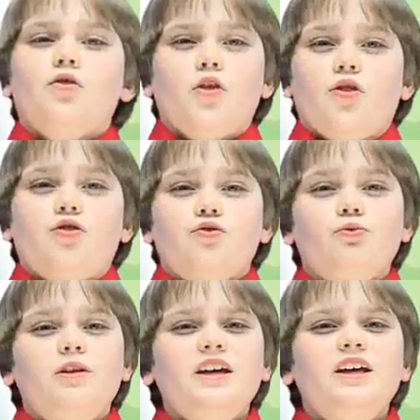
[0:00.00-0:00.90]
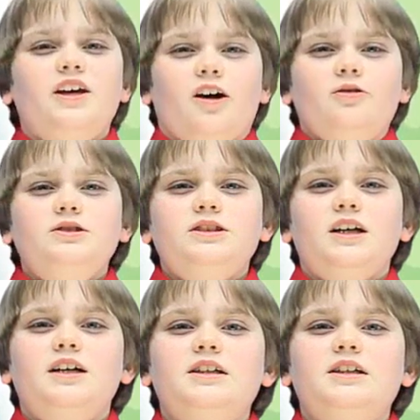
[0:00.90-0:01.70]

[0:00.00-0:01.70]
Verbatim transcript: The three goats